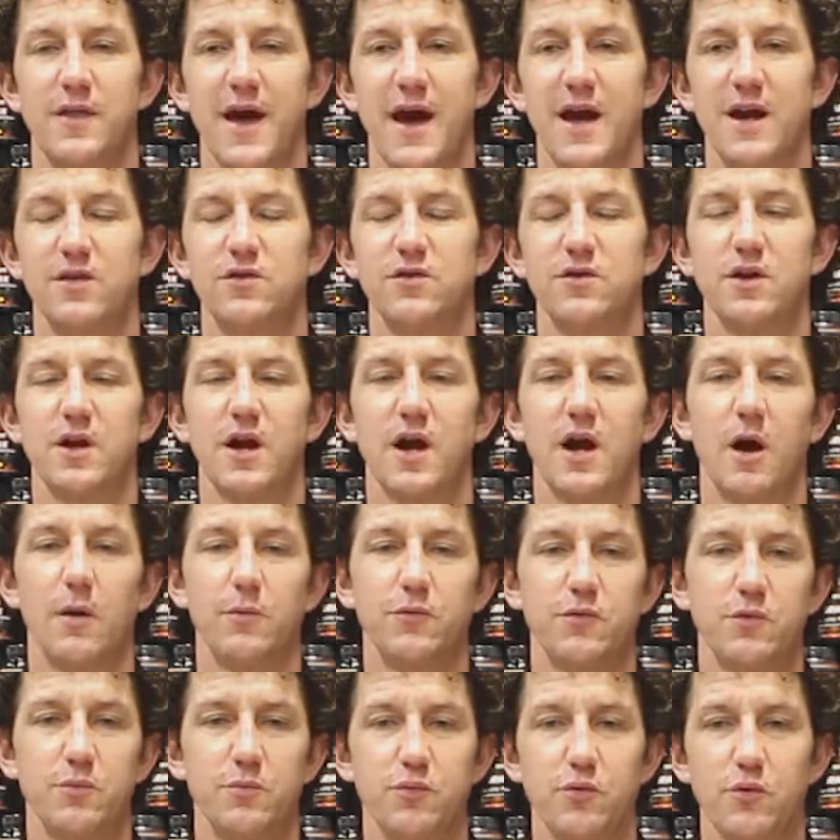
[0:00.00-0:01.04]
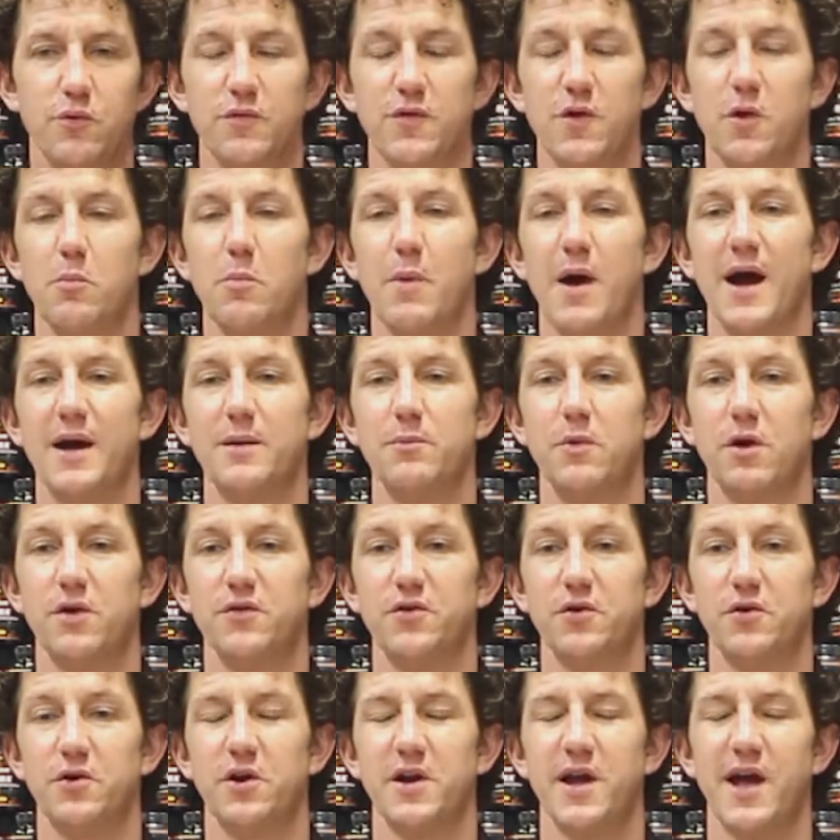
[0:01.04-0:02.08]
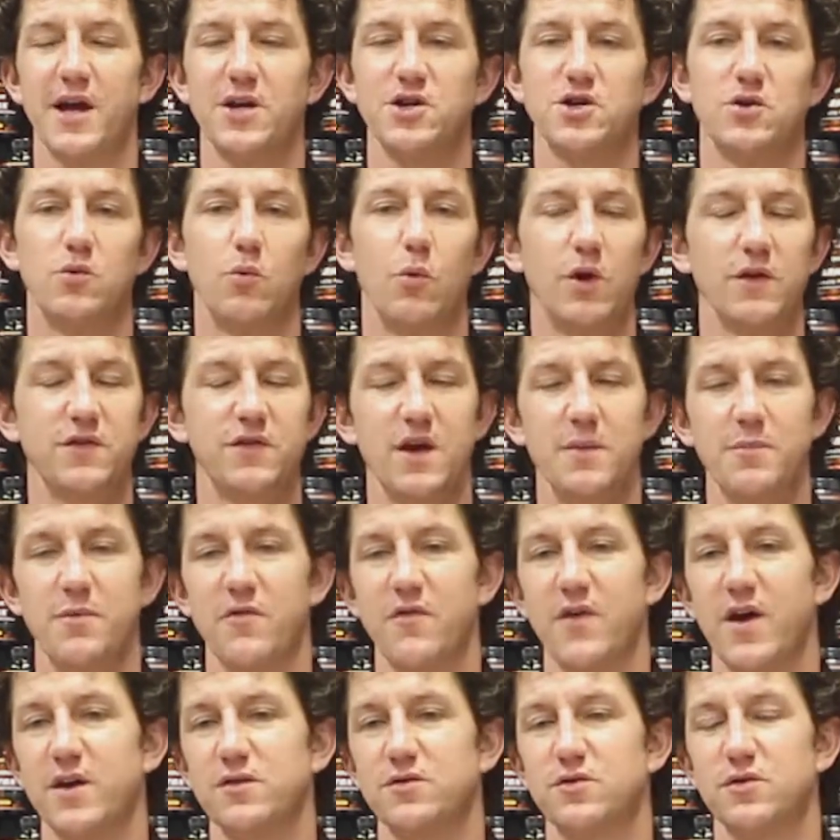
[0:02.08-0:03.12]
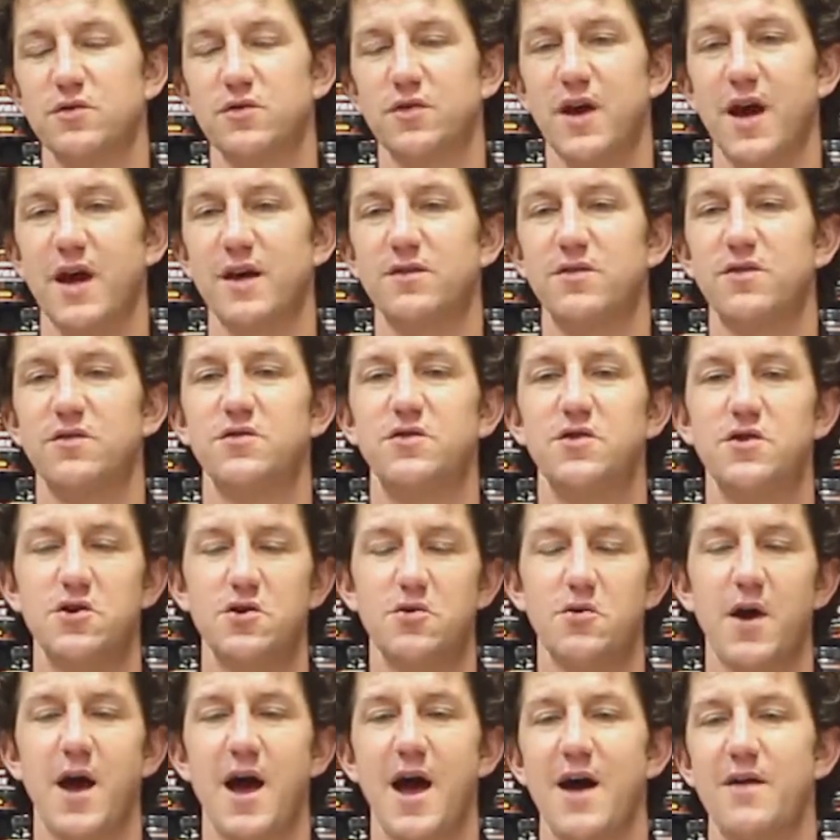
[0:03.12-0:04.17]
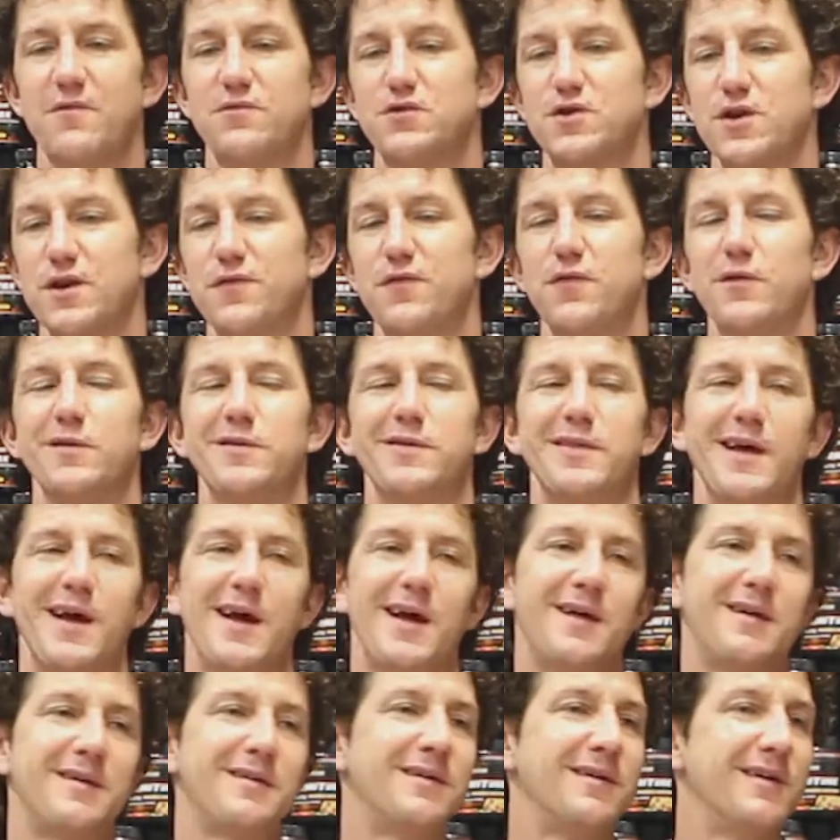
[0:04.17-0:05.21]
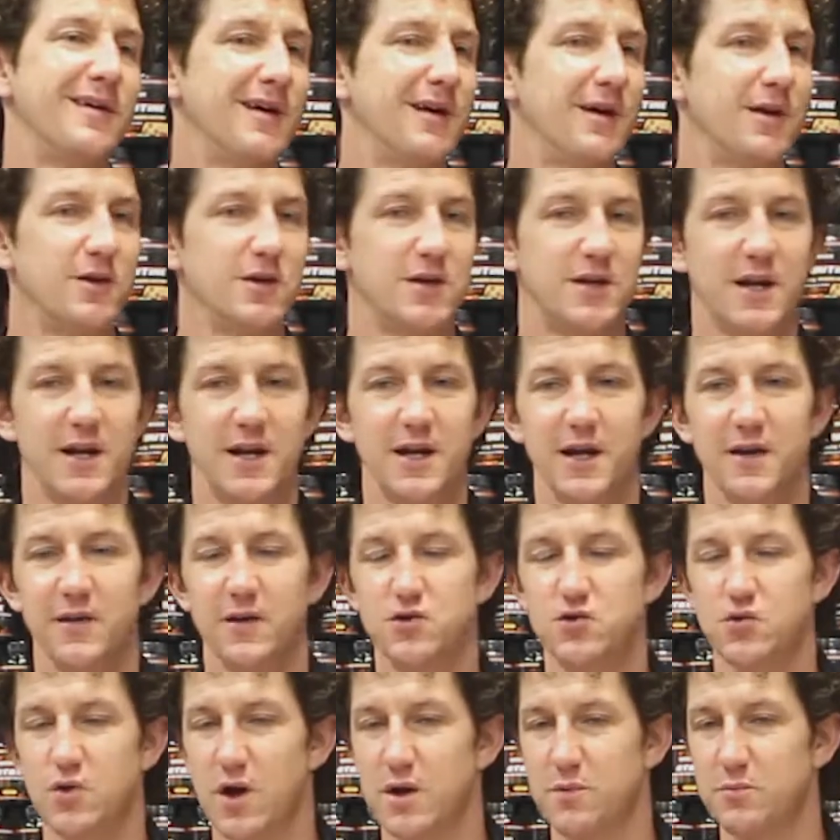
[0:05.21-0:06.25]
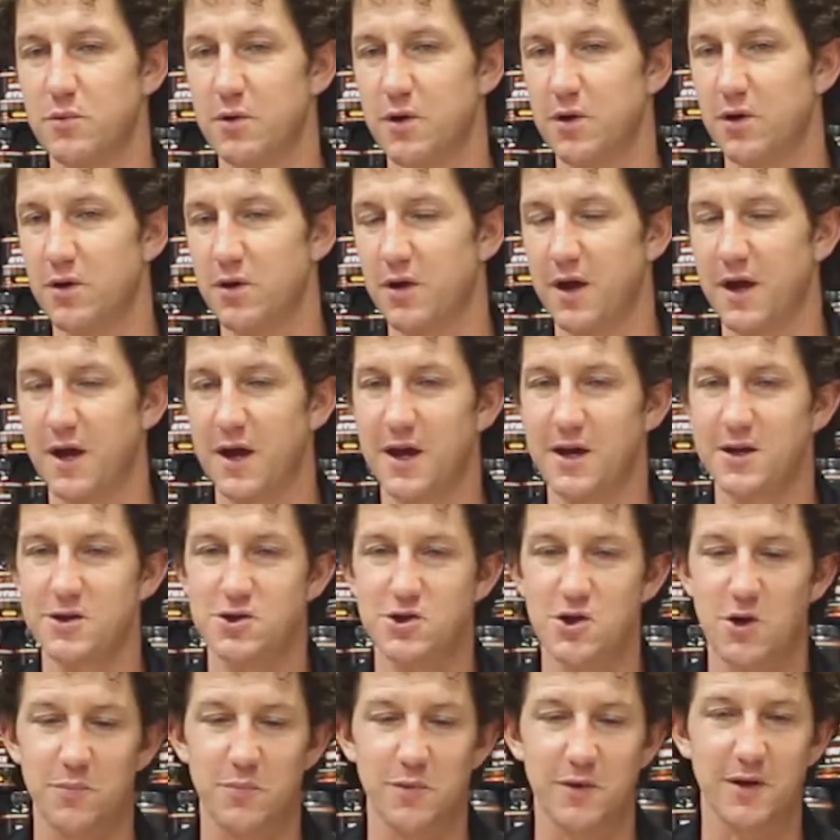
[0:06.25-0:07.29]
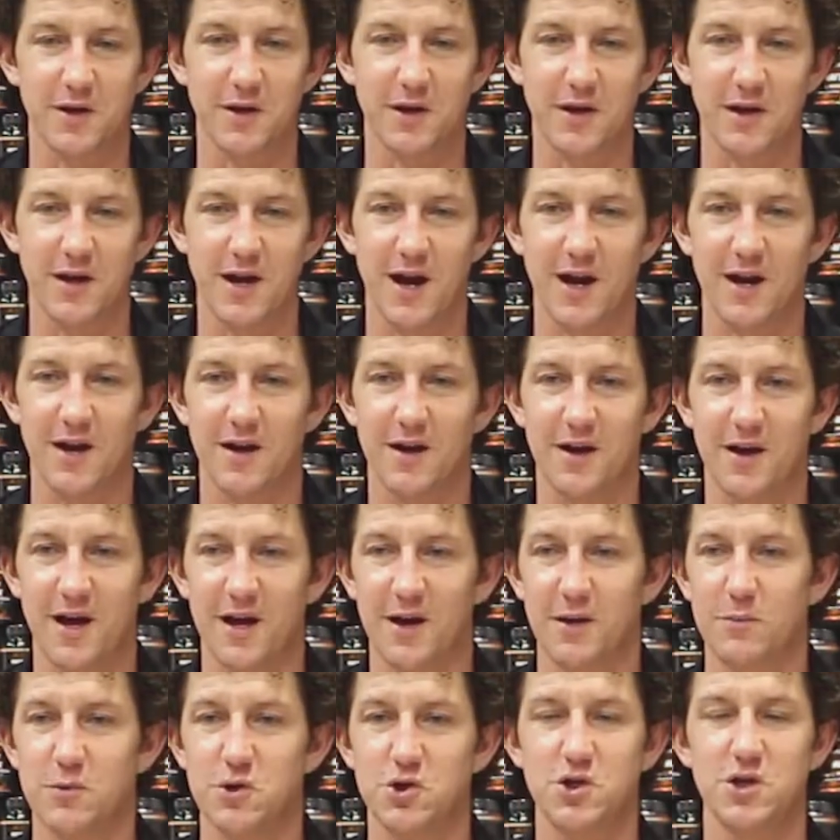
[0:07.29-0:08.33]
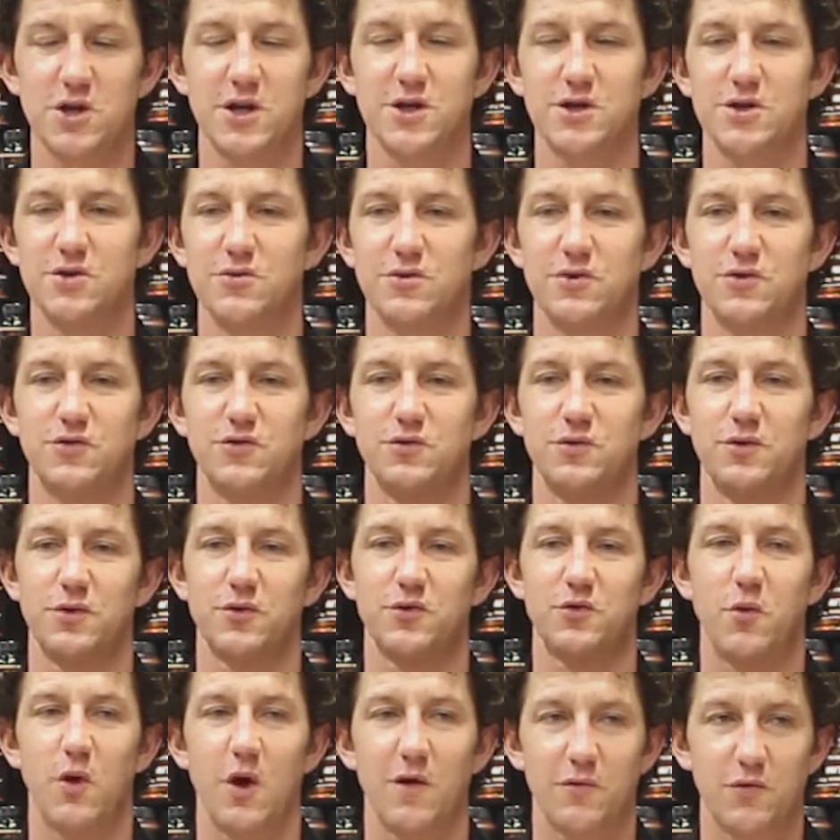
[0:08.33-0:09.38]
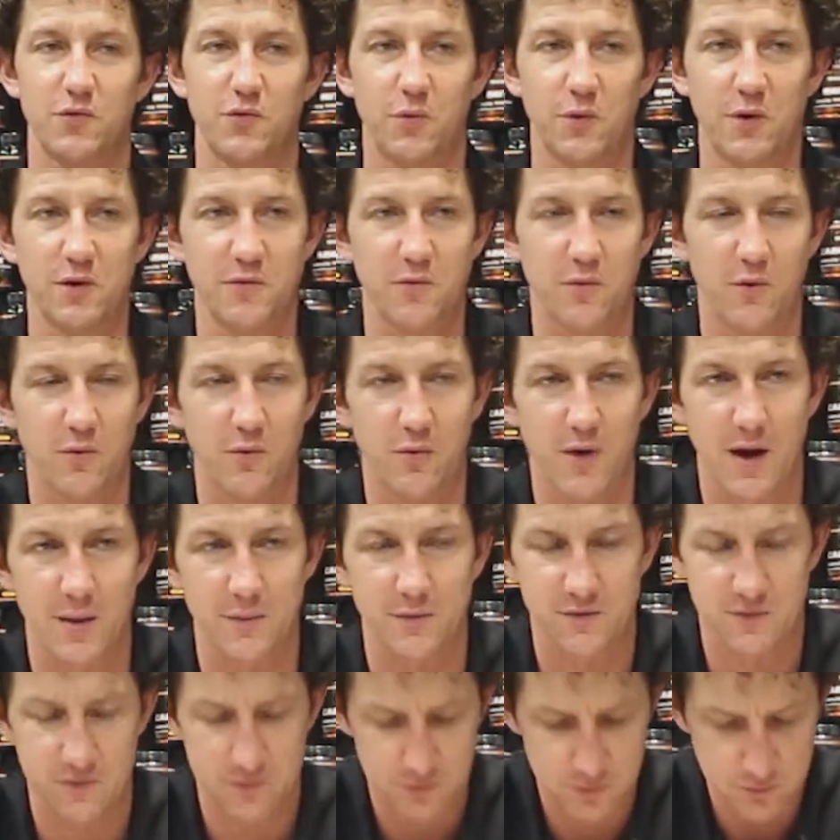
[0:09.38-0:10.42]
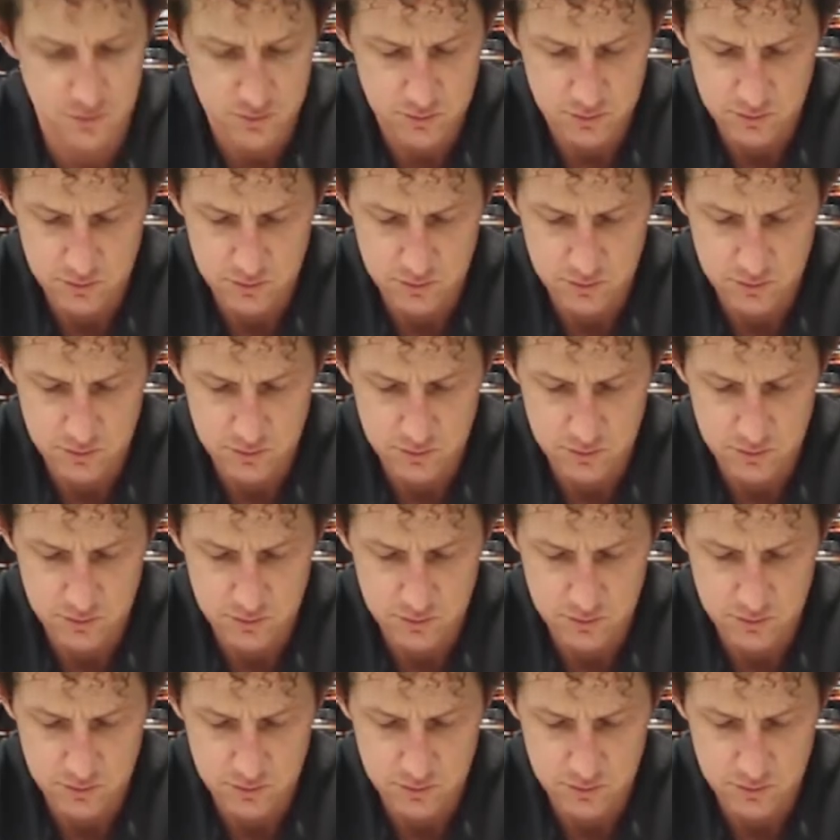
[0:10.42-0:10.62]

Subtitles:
that is going to help to improve their mind-muscle connection? What type of exercises do you have different than getting on the treadmill and jumping on a machine doing 12 or 24 reps?